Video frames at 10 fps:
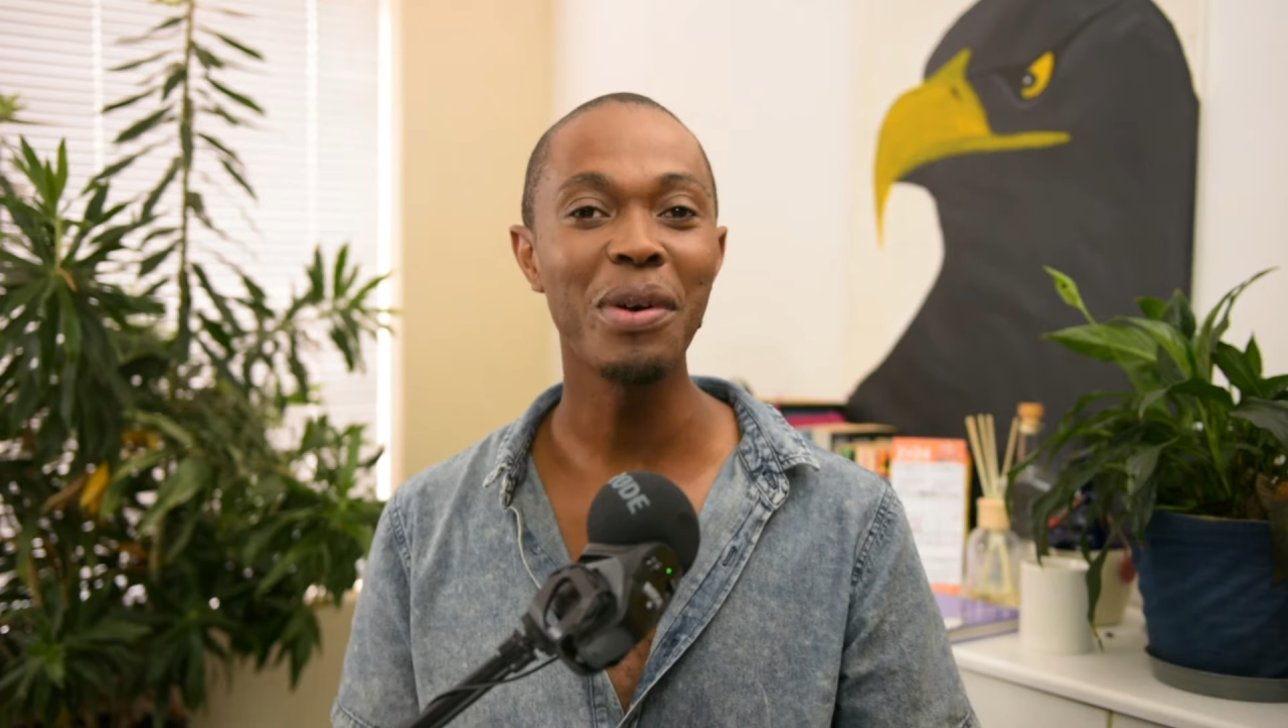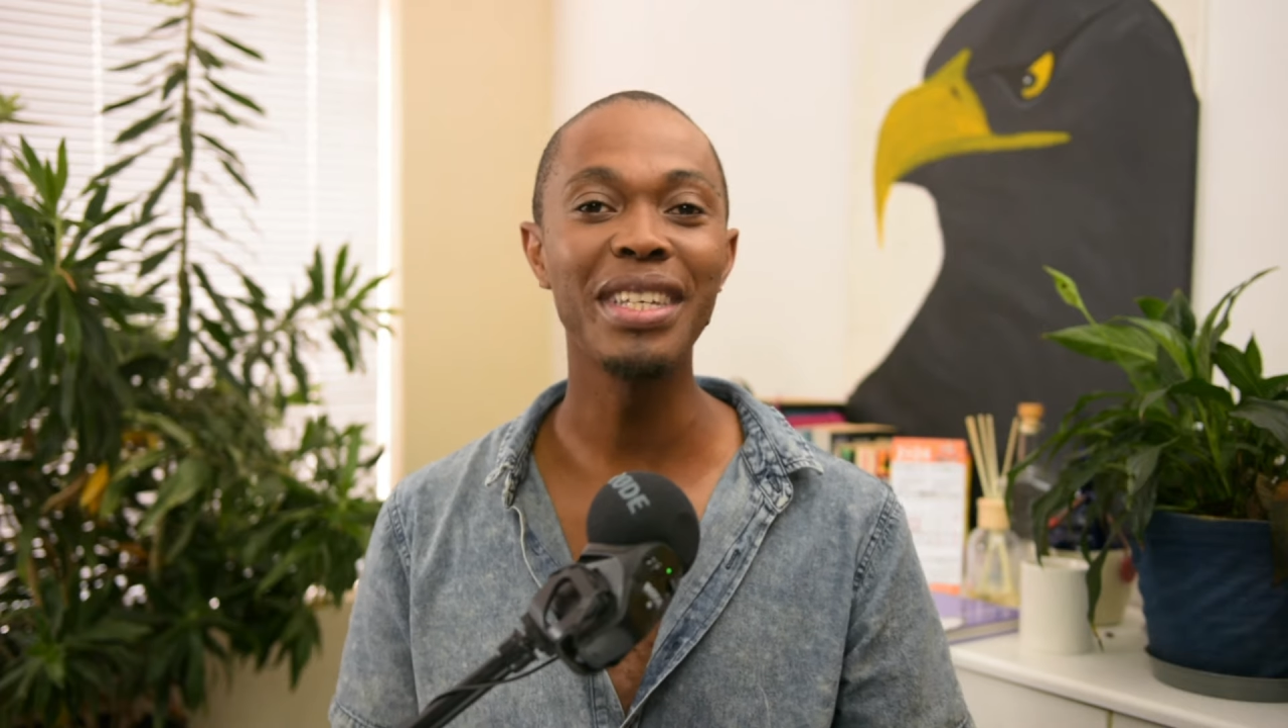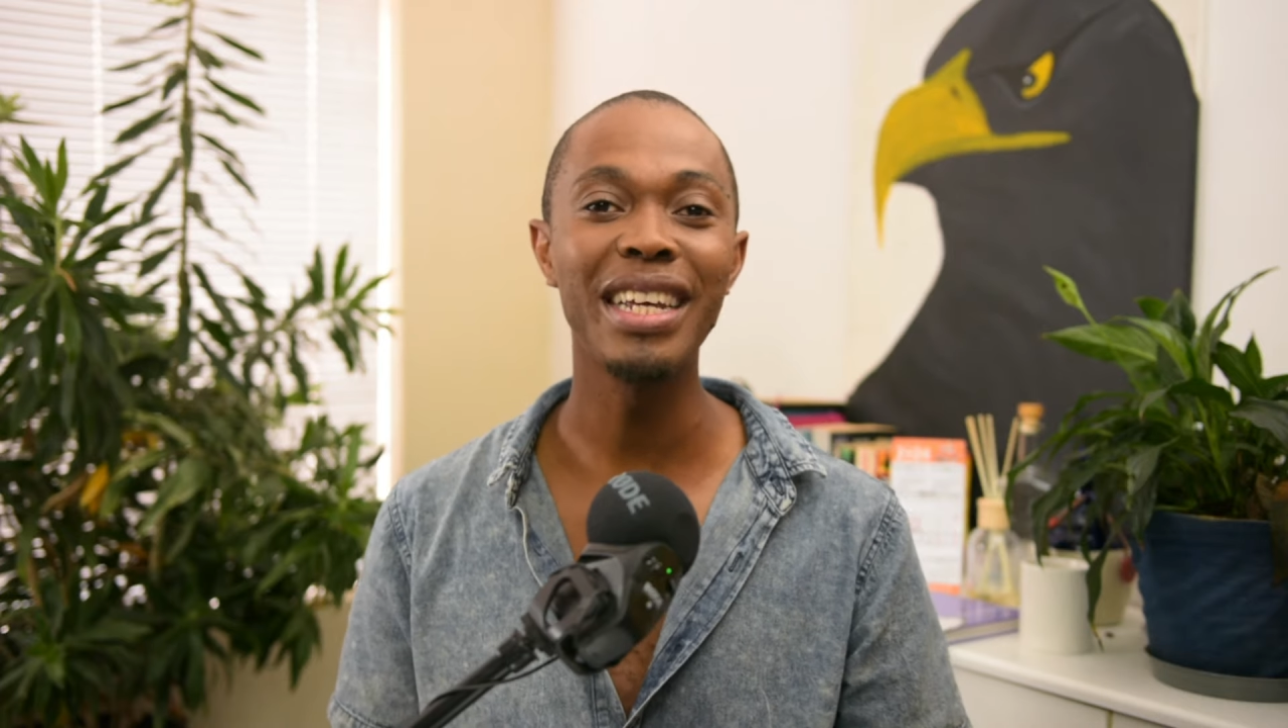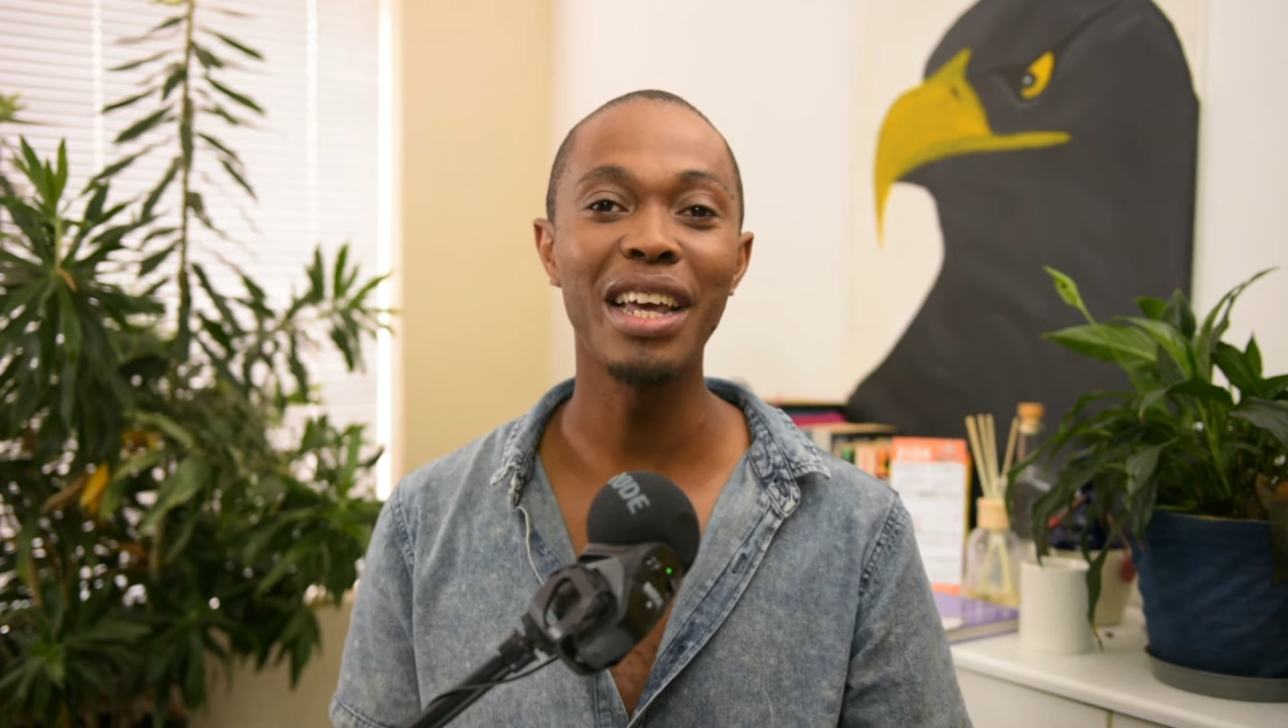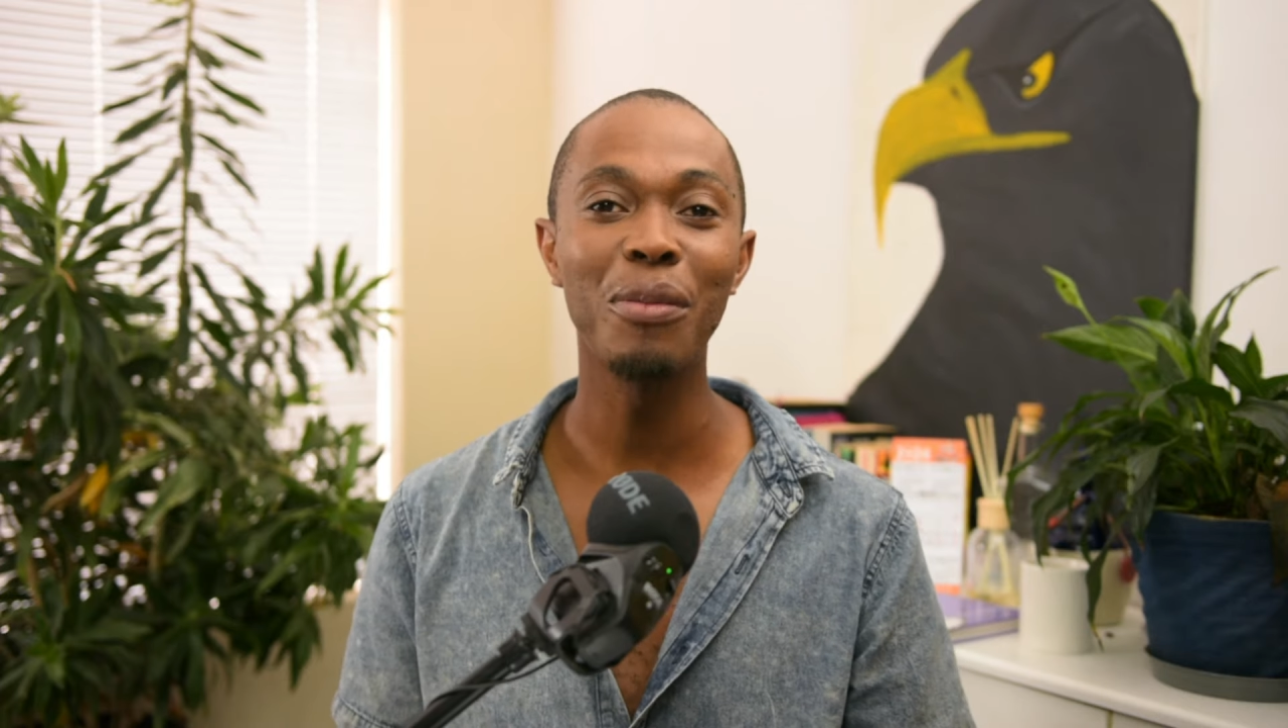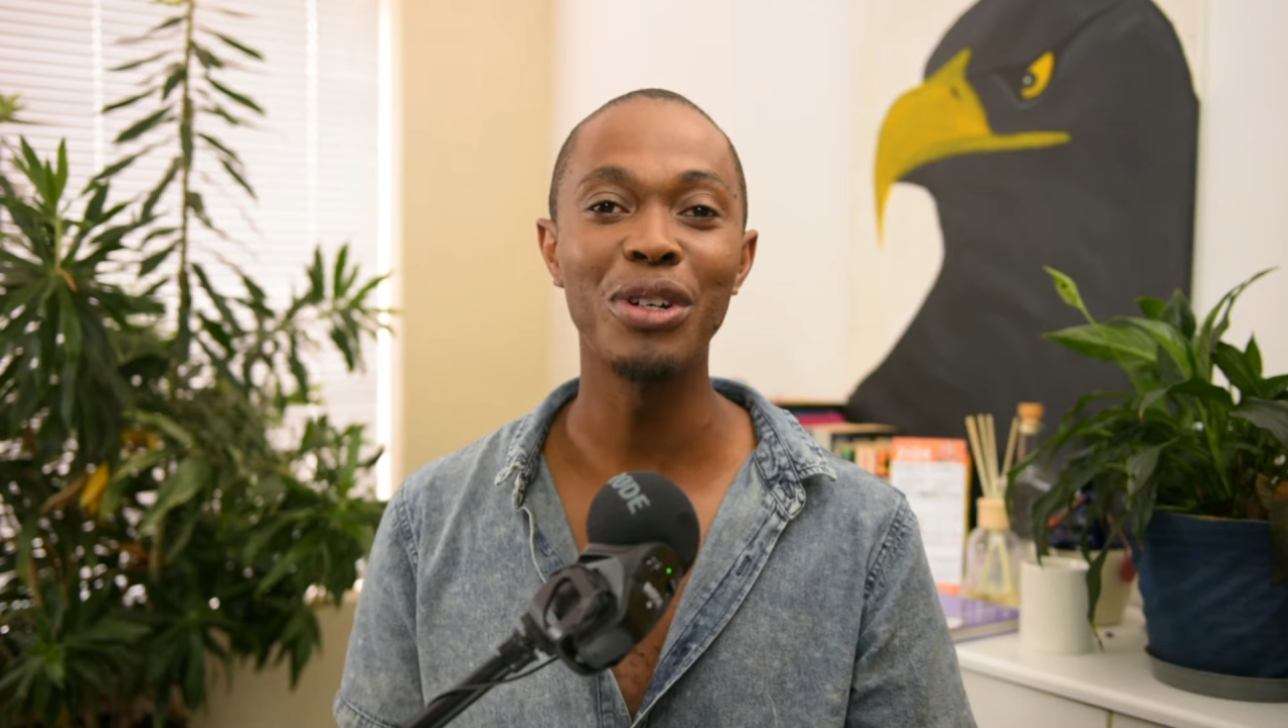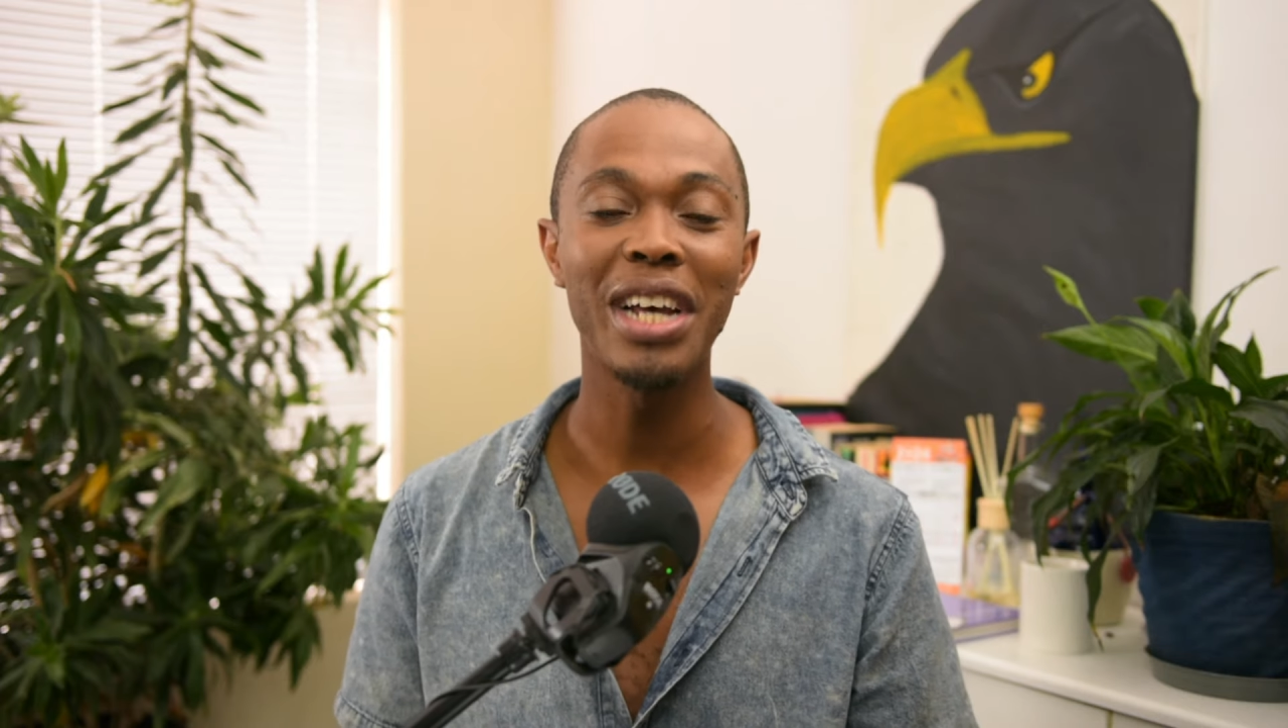wasting any more